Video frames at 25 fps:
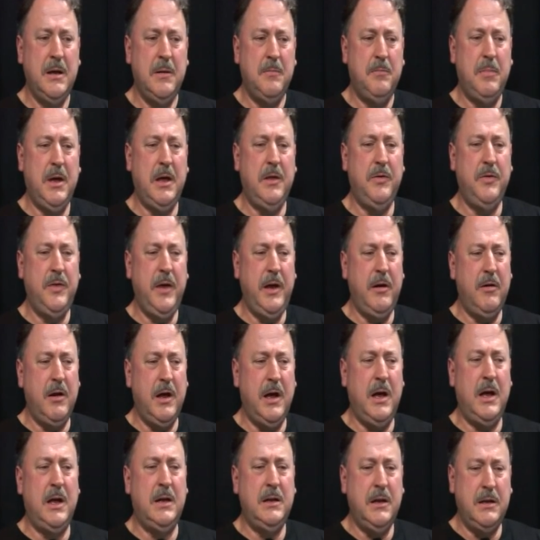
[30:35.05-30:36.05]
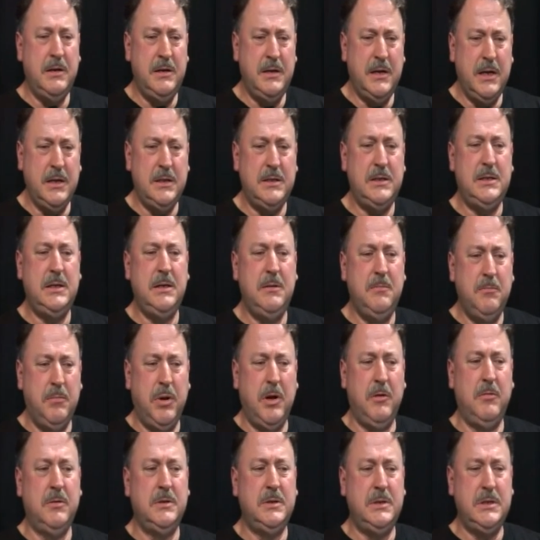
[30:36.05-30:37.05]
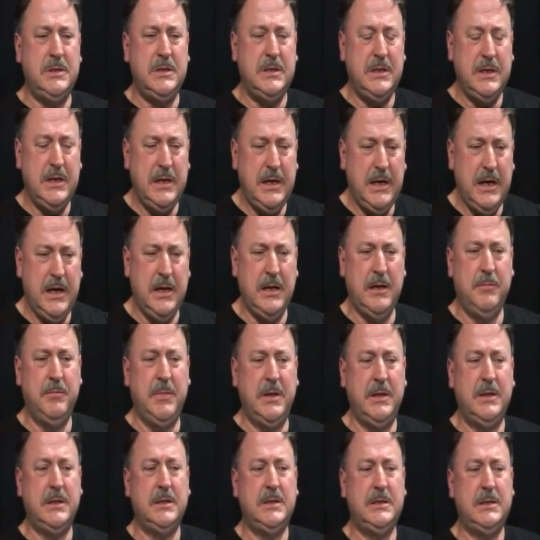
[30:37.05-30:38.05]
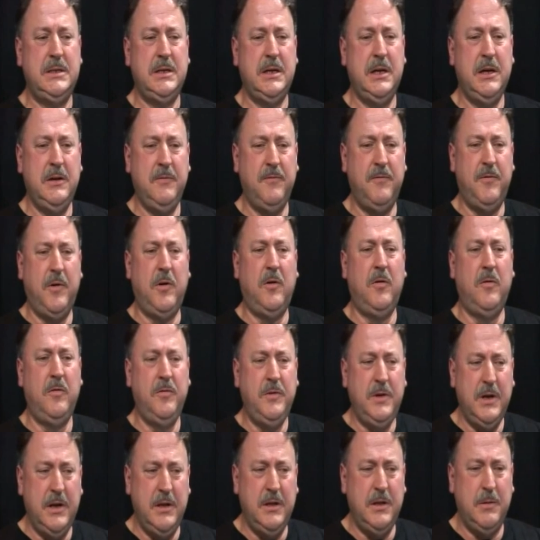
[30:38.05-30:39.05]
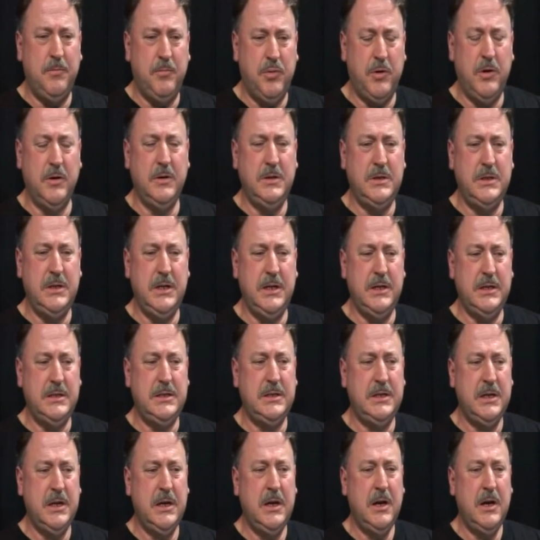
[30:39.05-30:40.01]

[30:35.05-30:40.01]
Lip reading: but there are nuts and bolts elements involved in the process